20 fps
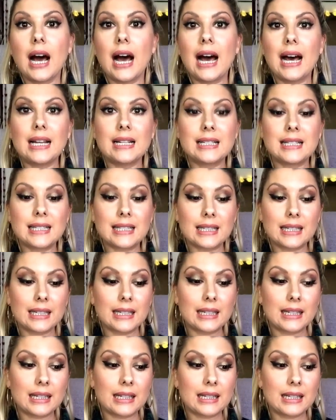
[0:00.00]
And
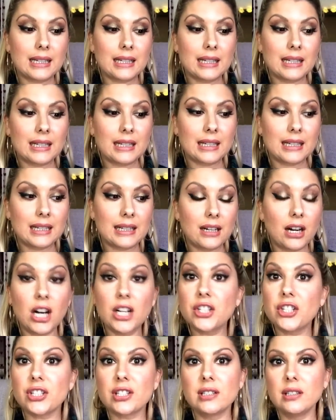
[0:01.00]

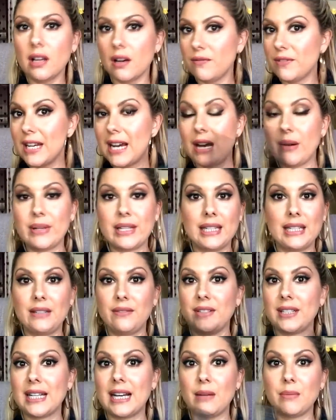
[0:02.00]
I just loved how it
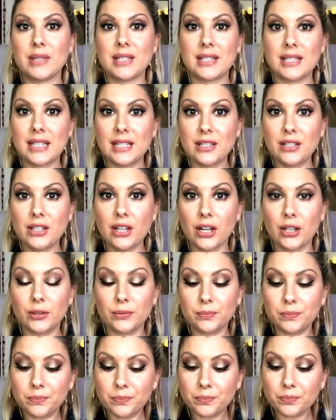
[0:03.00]
evened out my skin
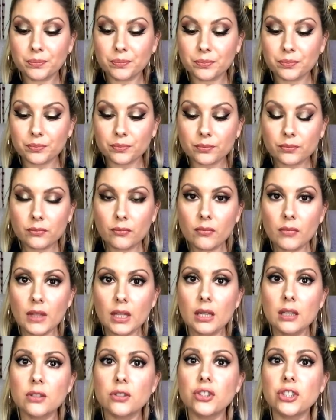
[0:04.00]
tone.
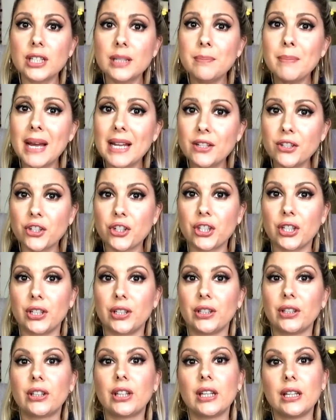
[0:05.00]
She
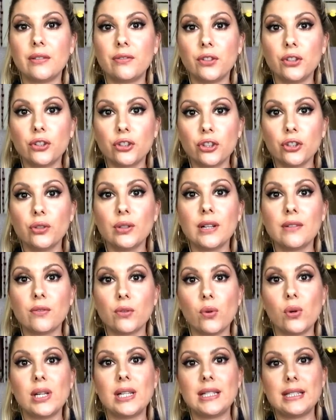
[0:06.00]
mentioned that if you do
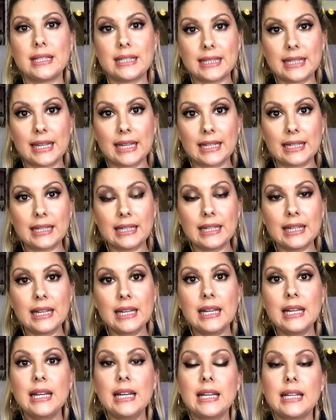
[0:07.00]
have oily skin,
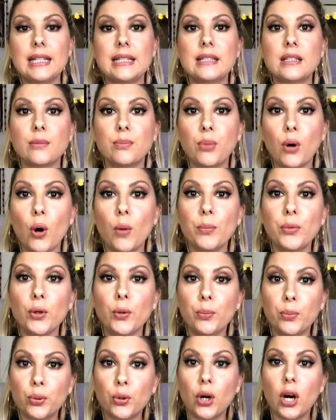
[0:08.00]
is to pop
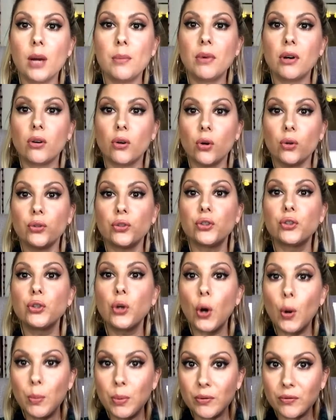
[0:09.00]
your primer on
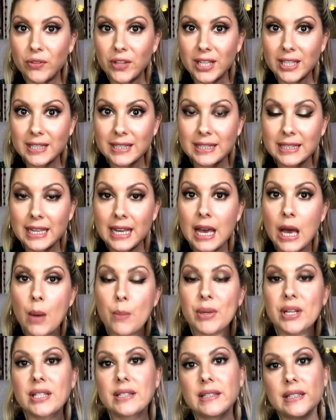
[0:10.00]
top of this,
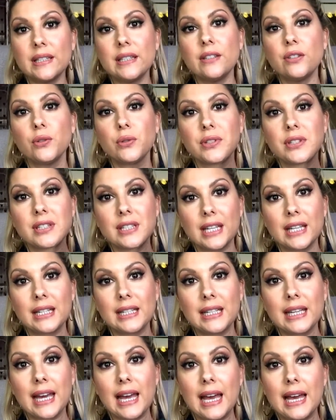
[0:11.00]
because this is your
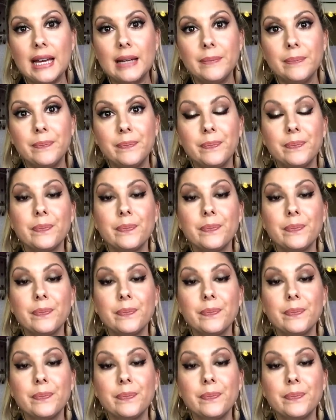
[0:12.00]
skincare.